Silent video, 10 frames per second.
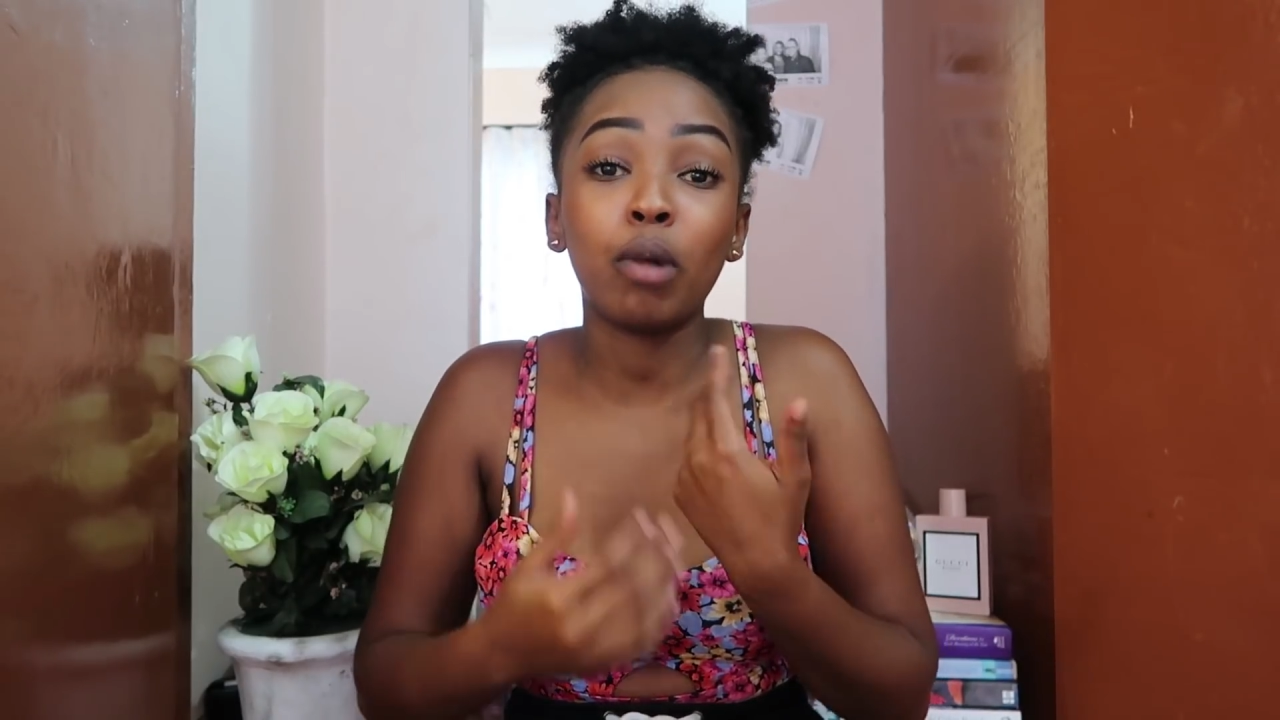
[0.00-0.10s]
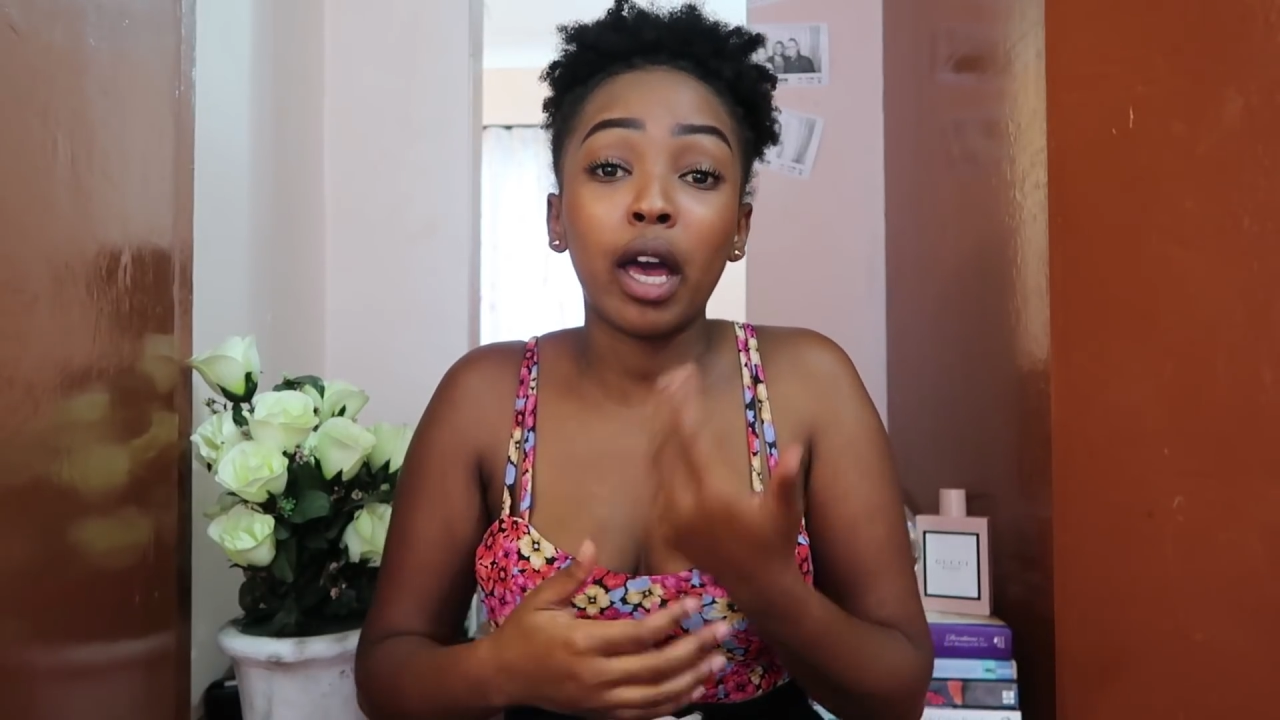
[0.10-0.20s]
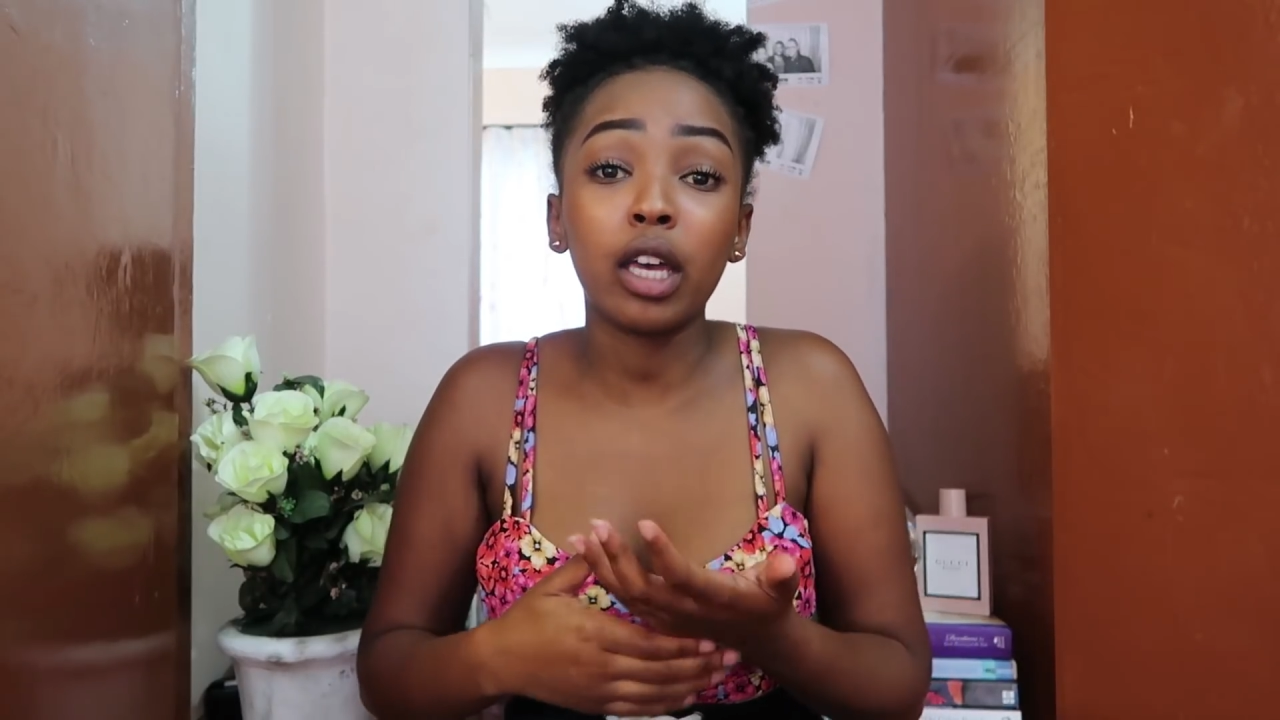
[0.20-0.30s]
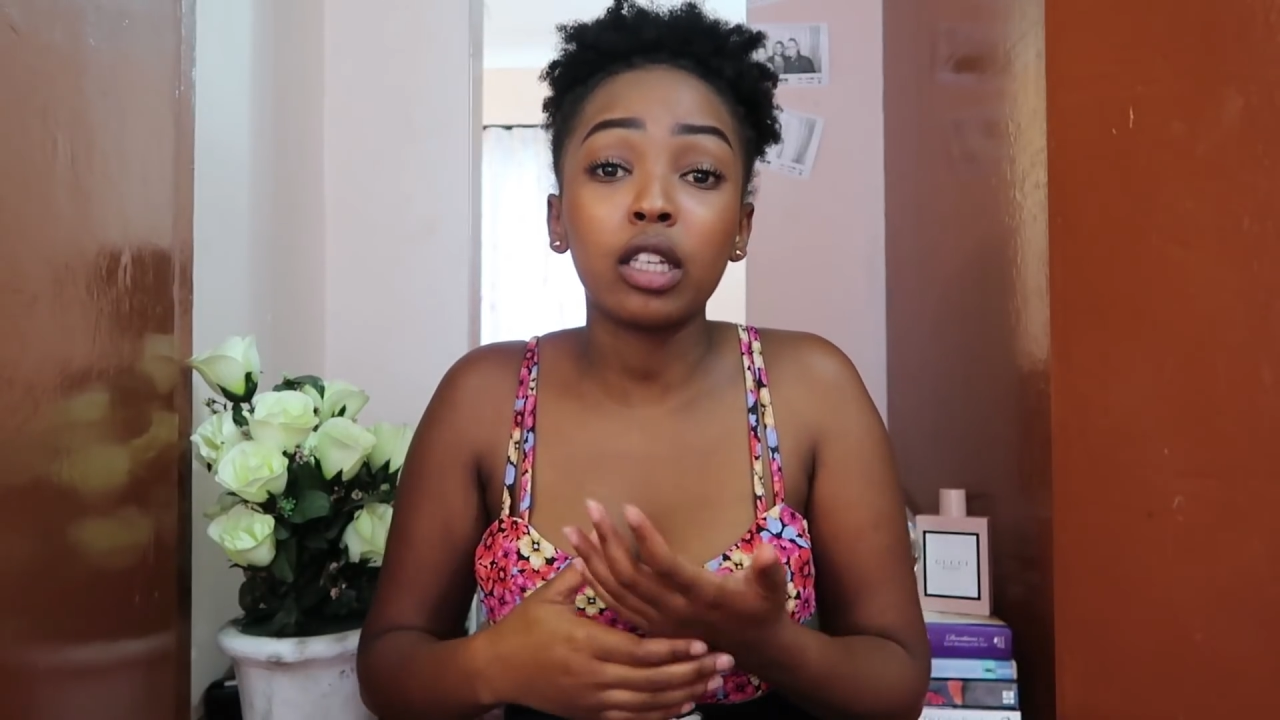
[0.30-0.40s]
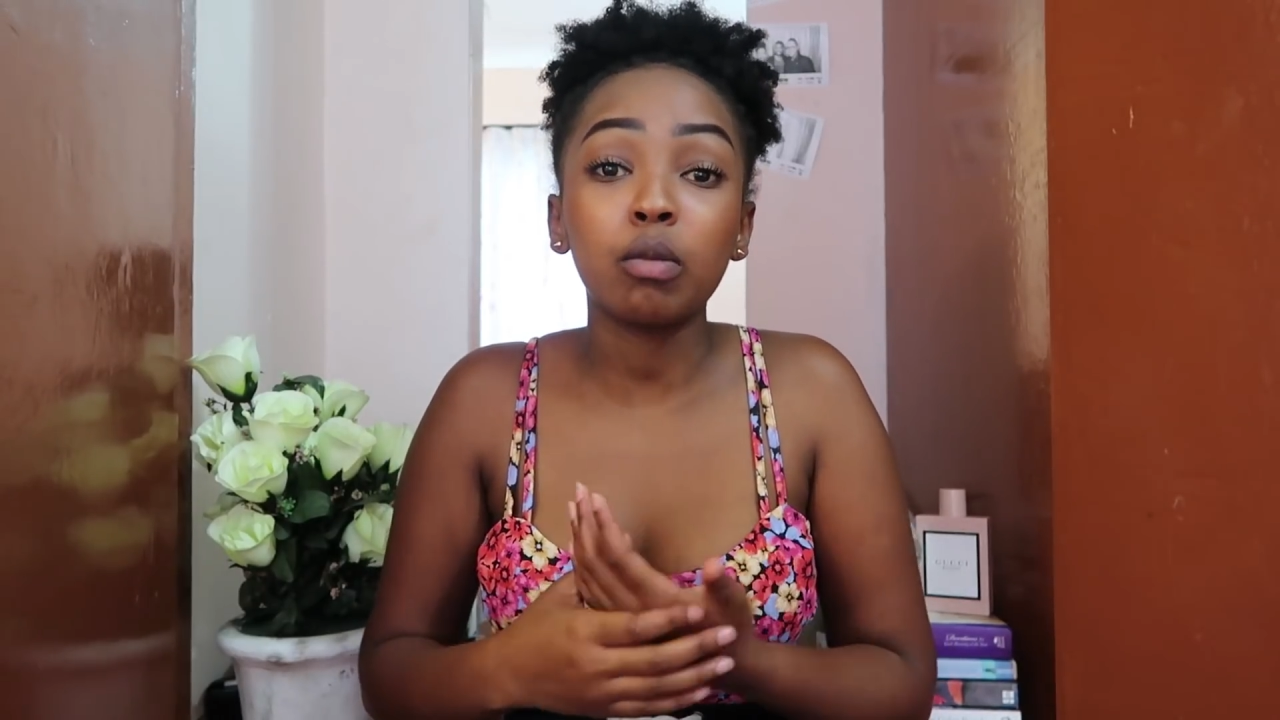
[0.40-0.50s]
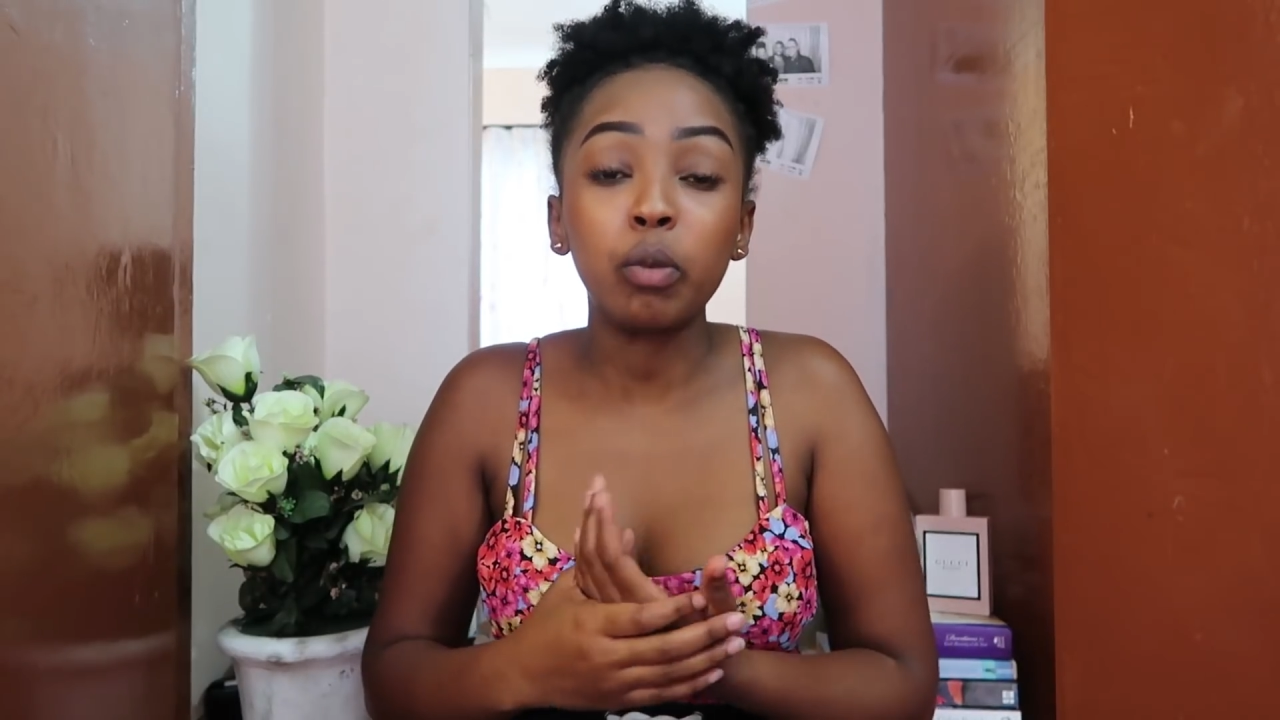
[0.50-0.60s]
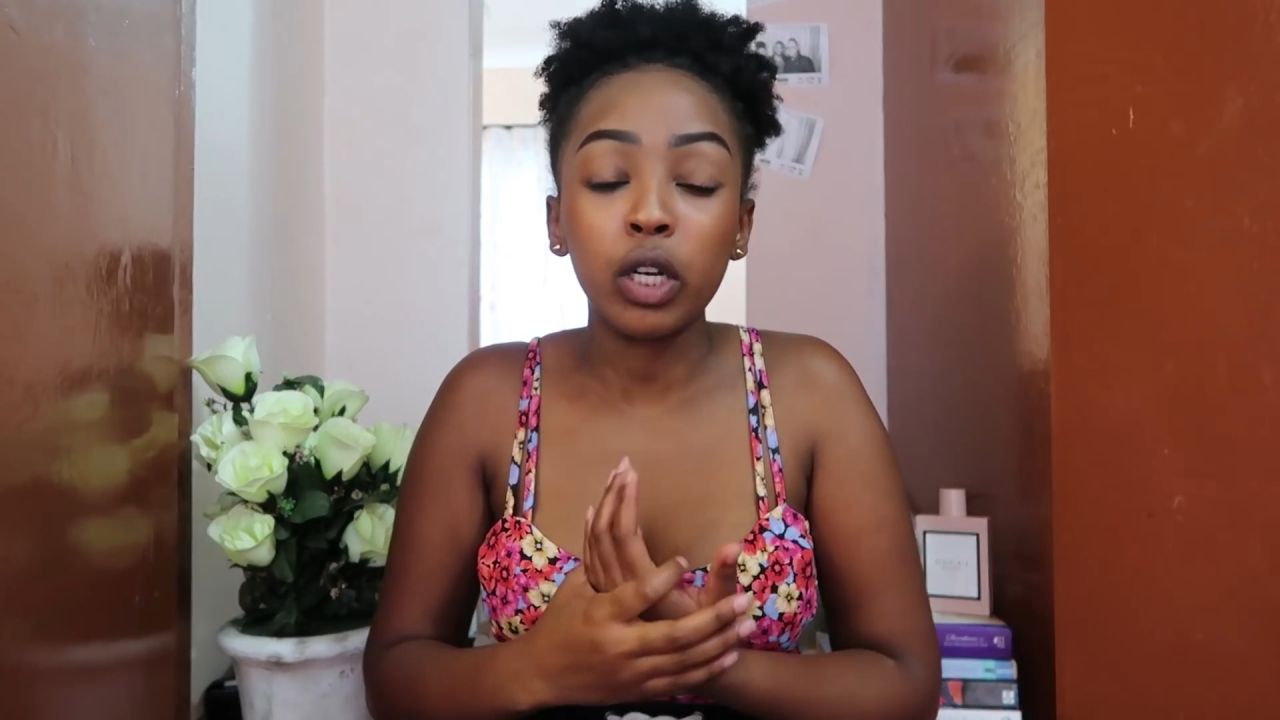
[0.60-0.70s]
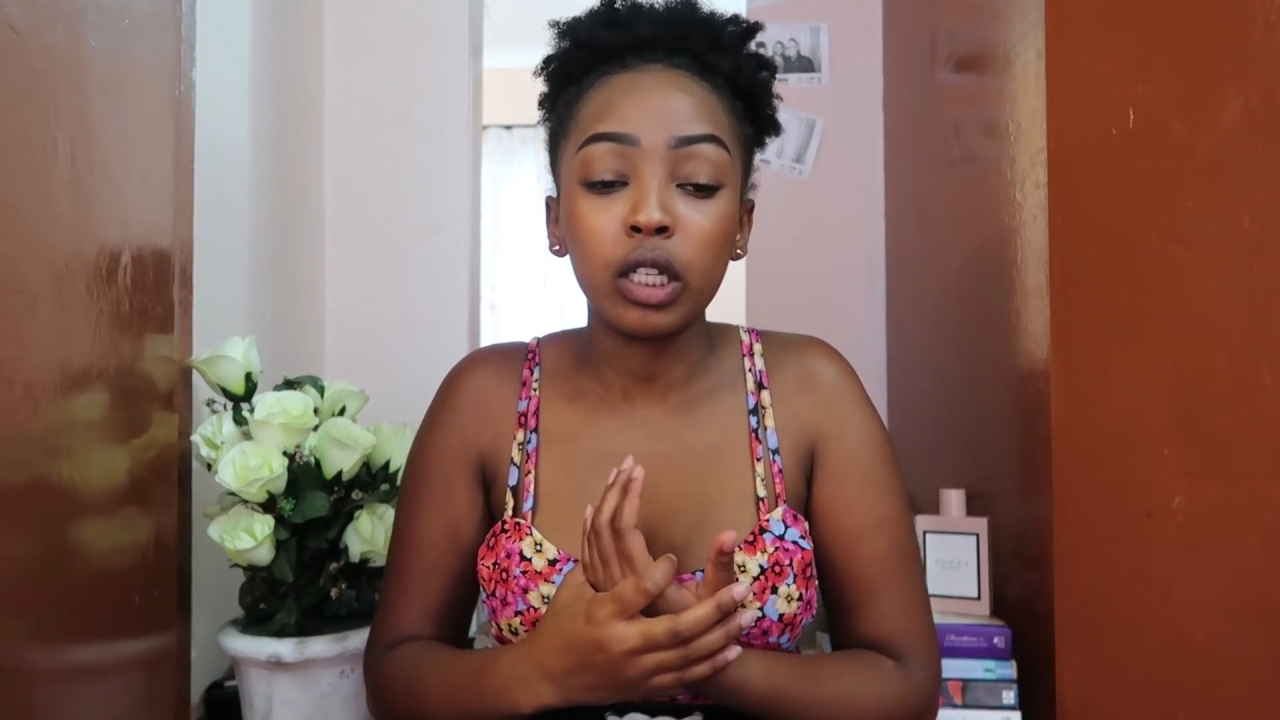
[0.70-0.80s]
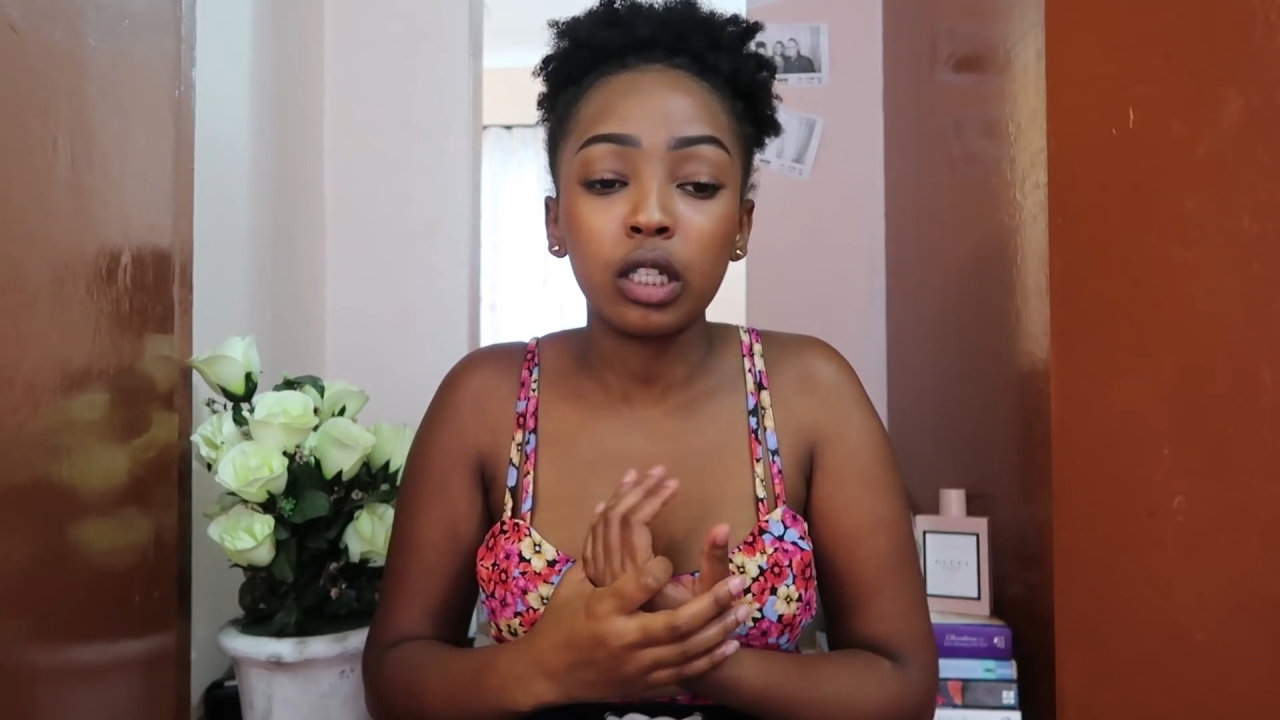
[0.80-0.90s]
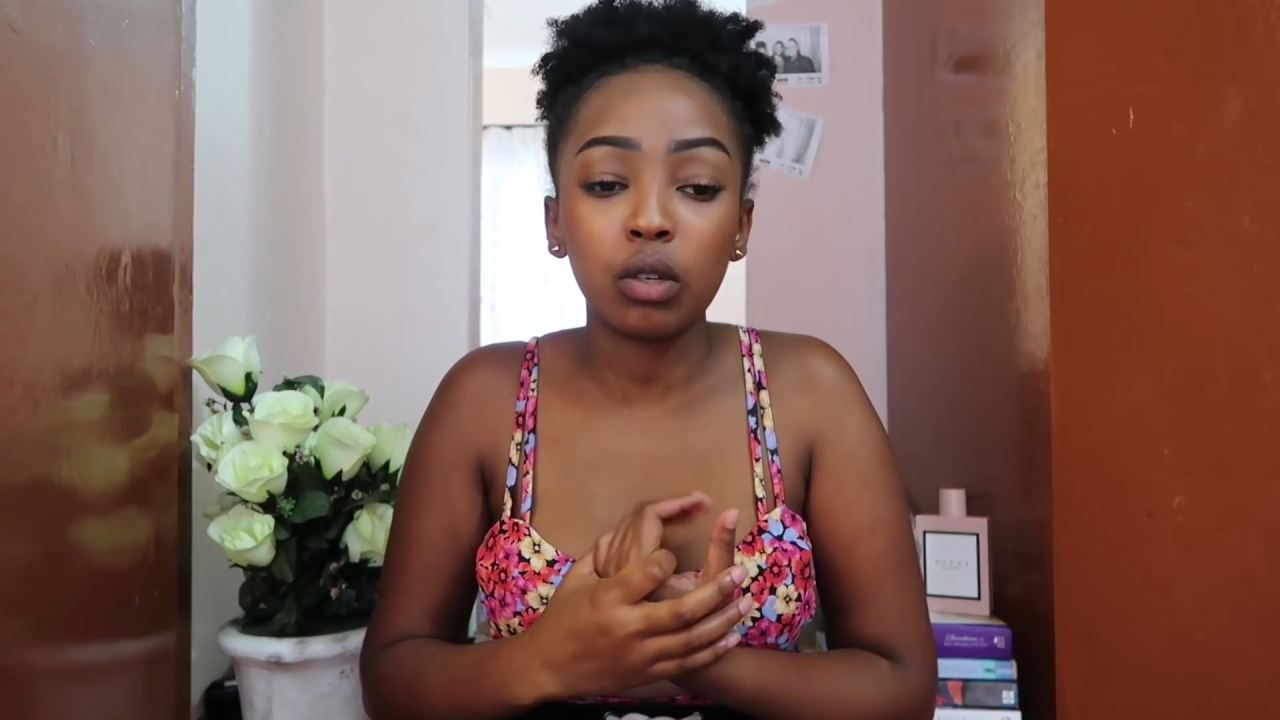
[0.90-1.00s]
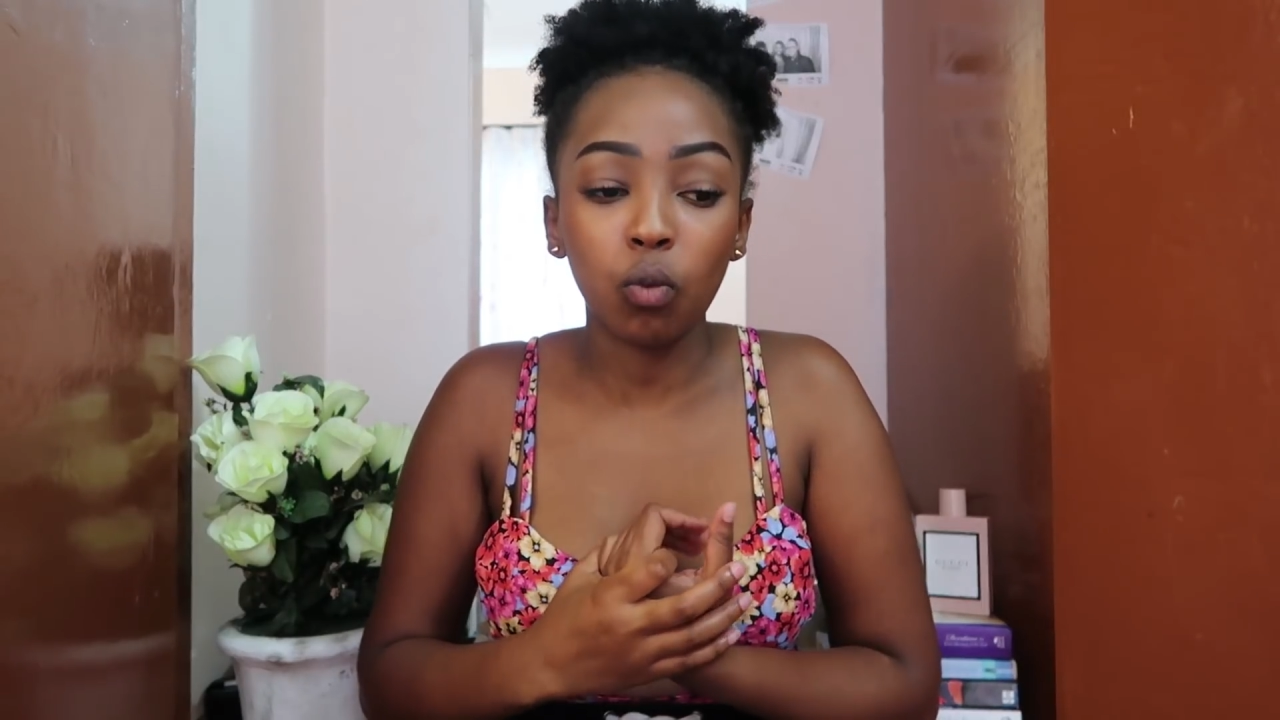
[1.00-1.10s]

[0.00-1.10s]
my experience